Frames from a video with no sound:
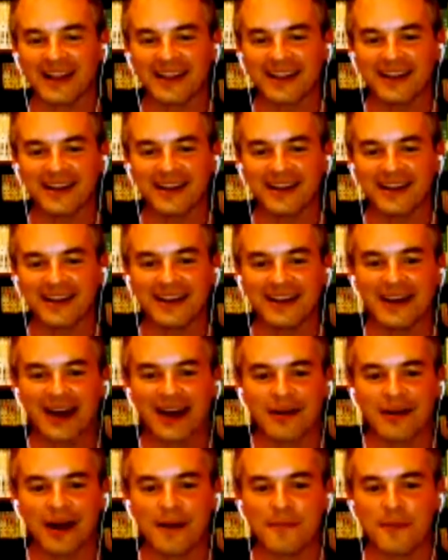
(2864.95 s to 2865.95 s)
Like,
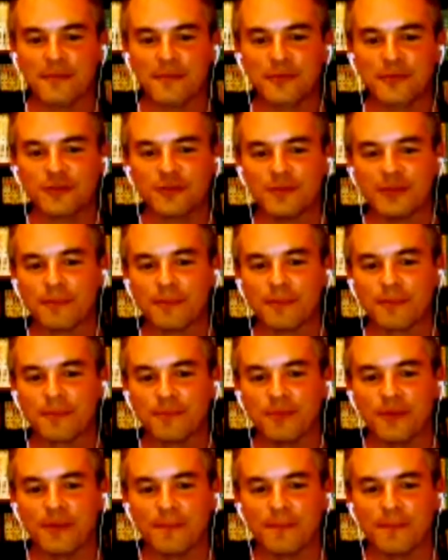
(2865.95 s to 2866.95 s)
I'm
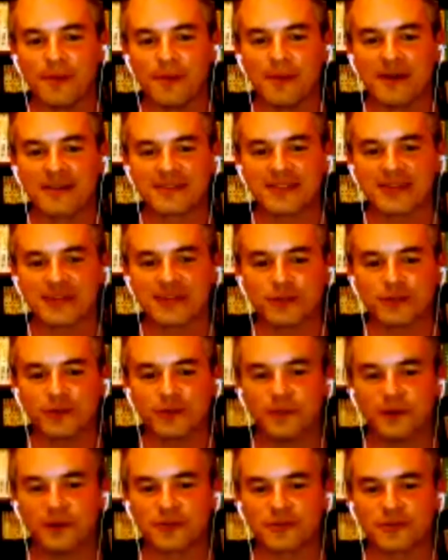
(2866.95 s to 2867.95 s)
assuming the
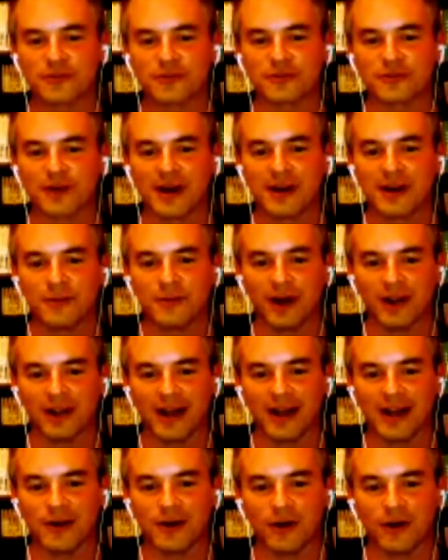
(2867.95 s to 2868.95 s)
best thing to do would be to
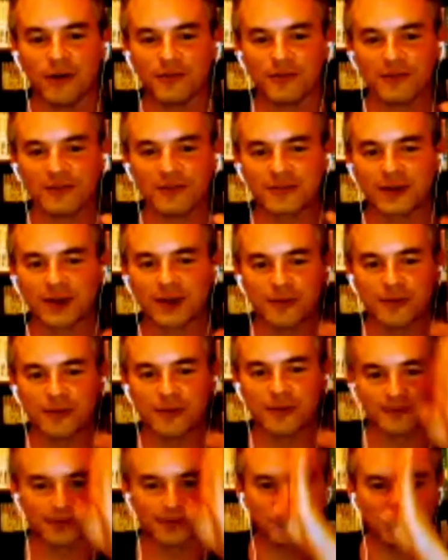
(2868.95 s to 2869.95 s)
try to align all
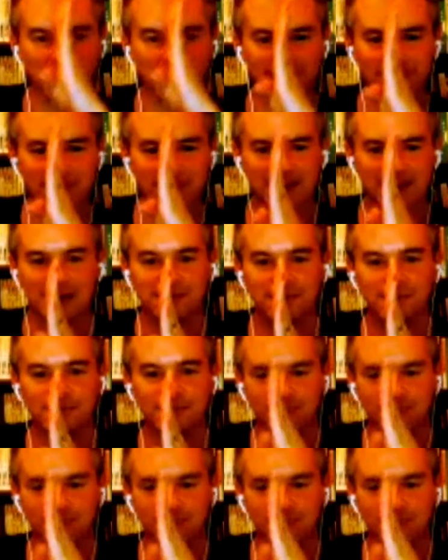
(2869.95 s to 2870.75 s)
of this stuff, right? To try